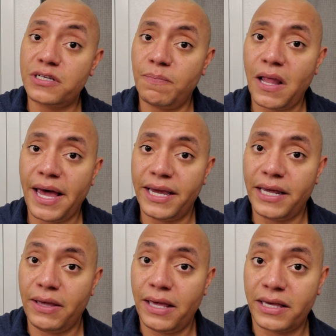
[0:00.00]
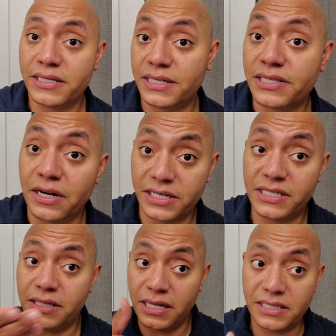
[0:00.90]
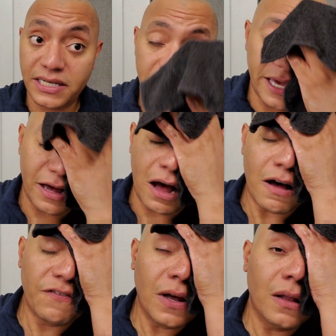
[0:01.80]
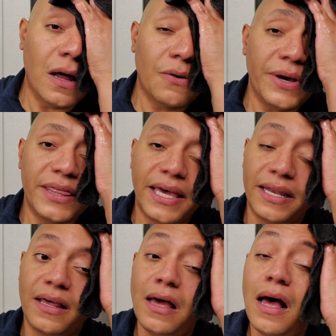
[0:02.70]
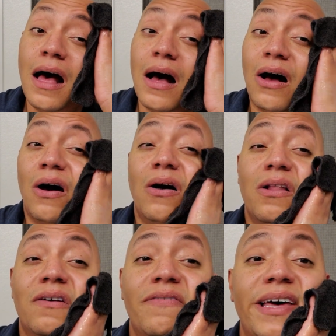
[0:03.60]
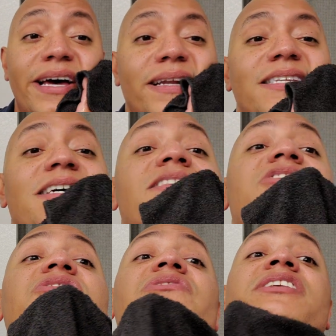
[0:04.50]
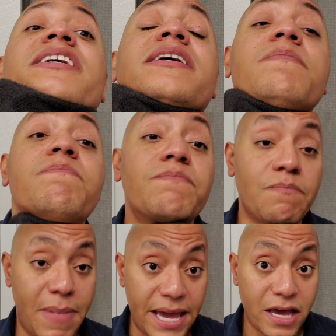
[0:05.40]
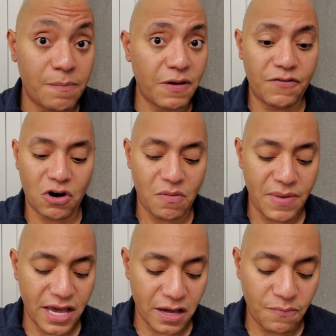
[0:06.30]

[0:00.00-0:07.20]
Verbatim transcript: applied, because it's taking off along with it all of that sunscreen, makeup if you're a makeup